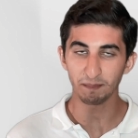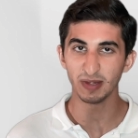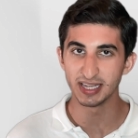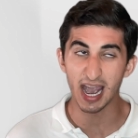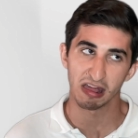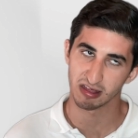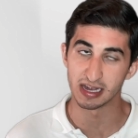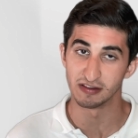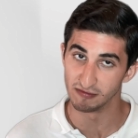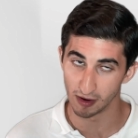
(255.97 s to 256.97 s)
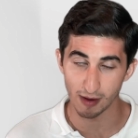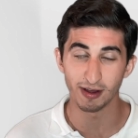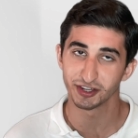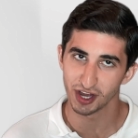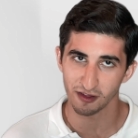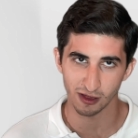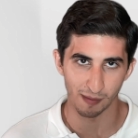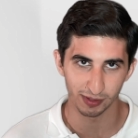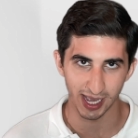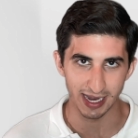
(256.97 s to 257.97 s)
Yes, it very much does
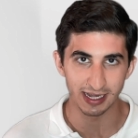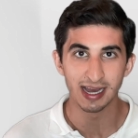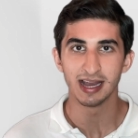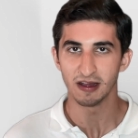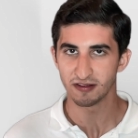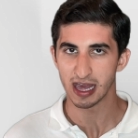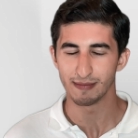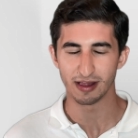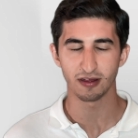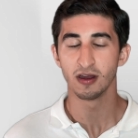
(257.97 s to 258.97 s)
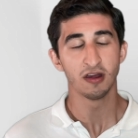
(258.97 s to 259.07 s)
complicate his statements.